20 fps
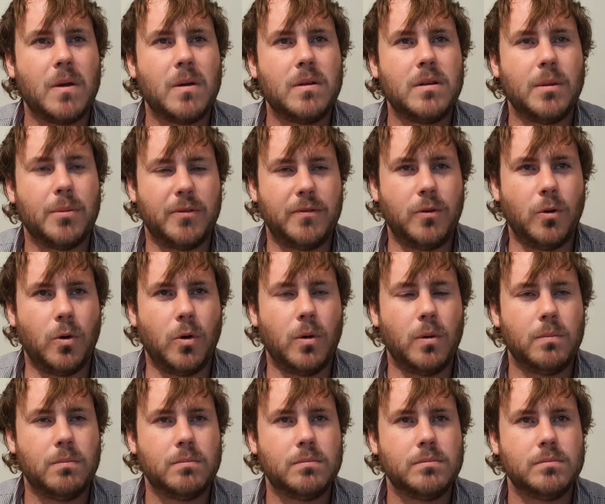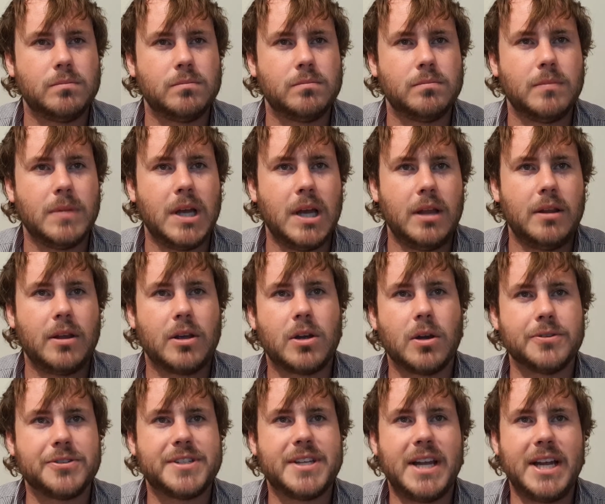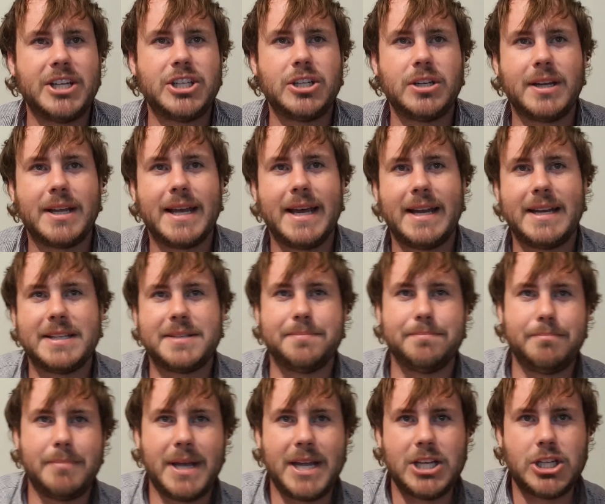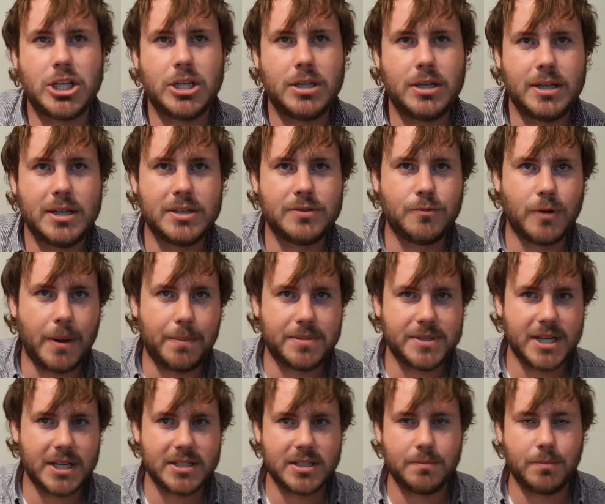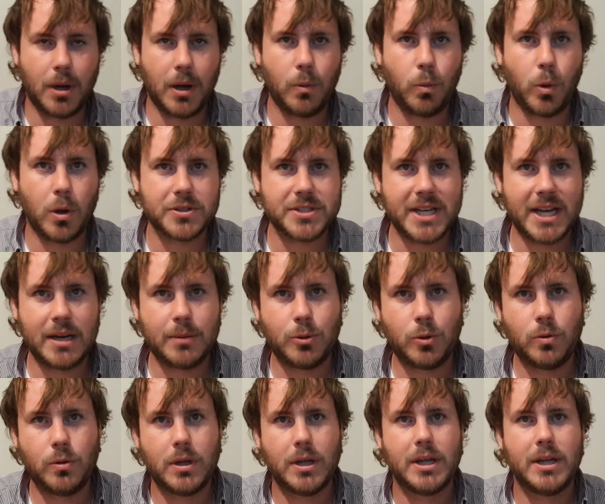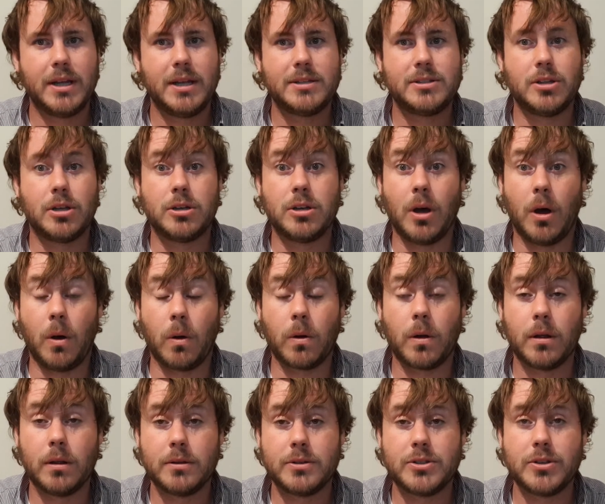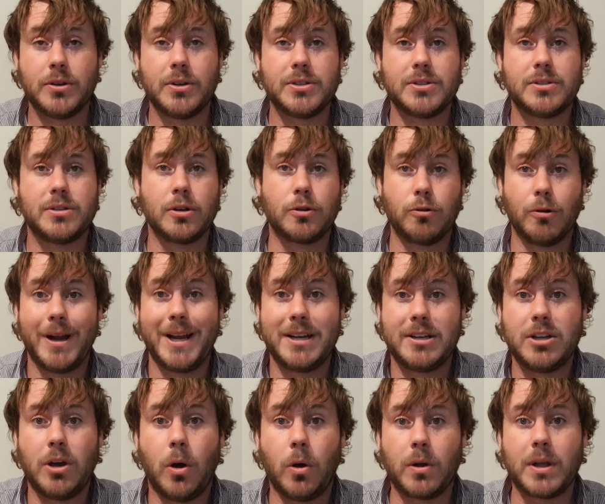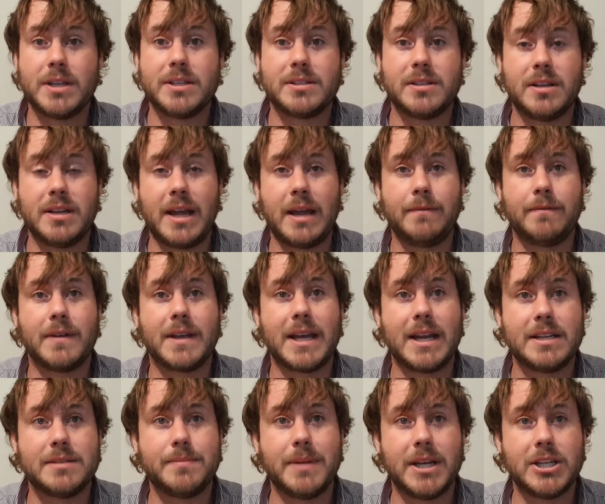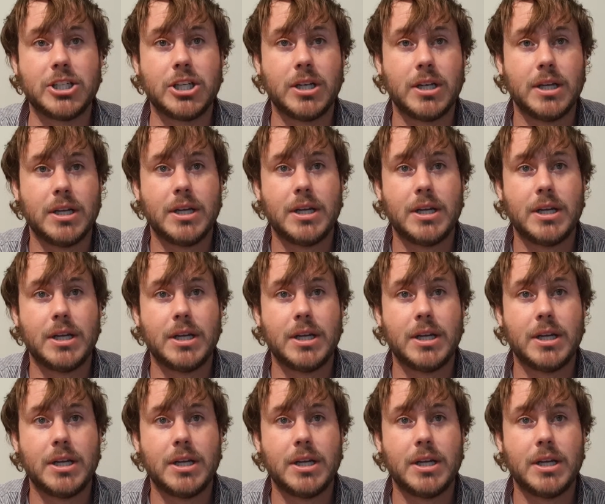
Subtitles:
Number 4. The constellation Canis Major is represented by what animal? It's a dog. So it's the Great Dog is the name for Canis Major.